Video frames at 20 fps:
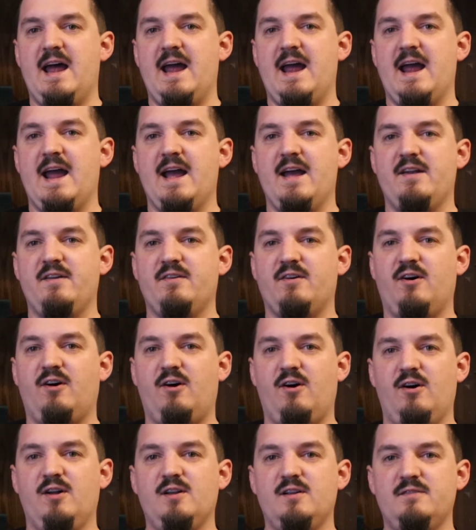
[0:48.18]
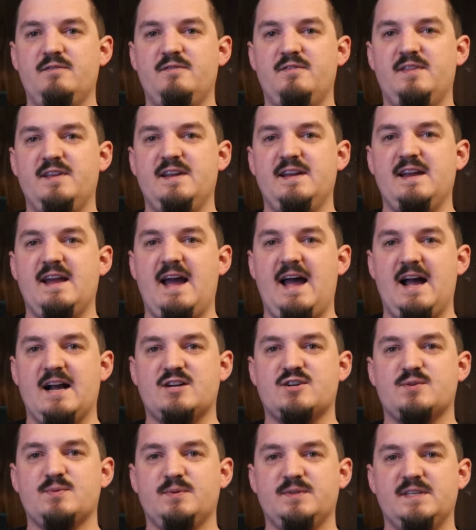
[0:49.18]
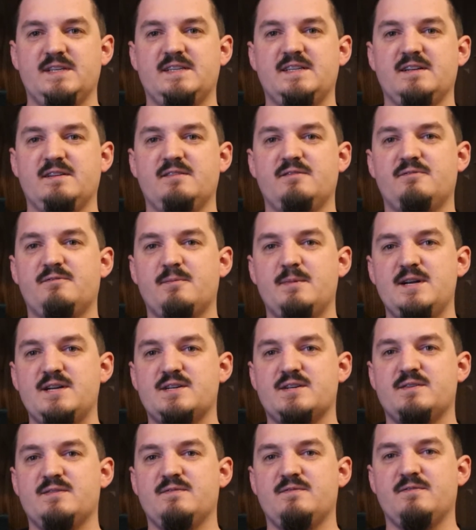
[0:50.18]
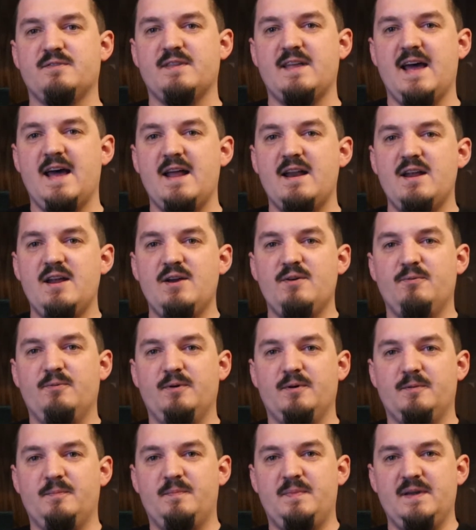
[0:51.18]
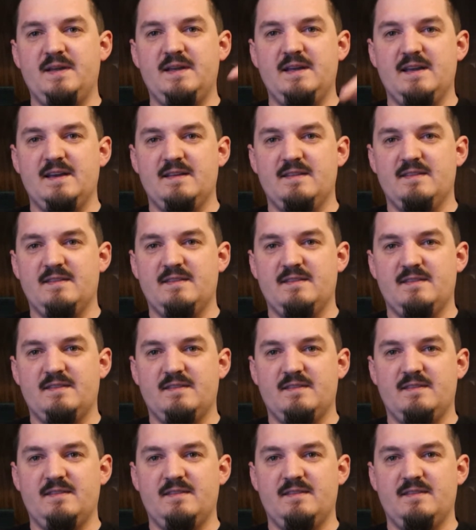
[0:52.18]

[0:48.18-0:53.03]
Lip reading: And all of the actual detailed information for that will be in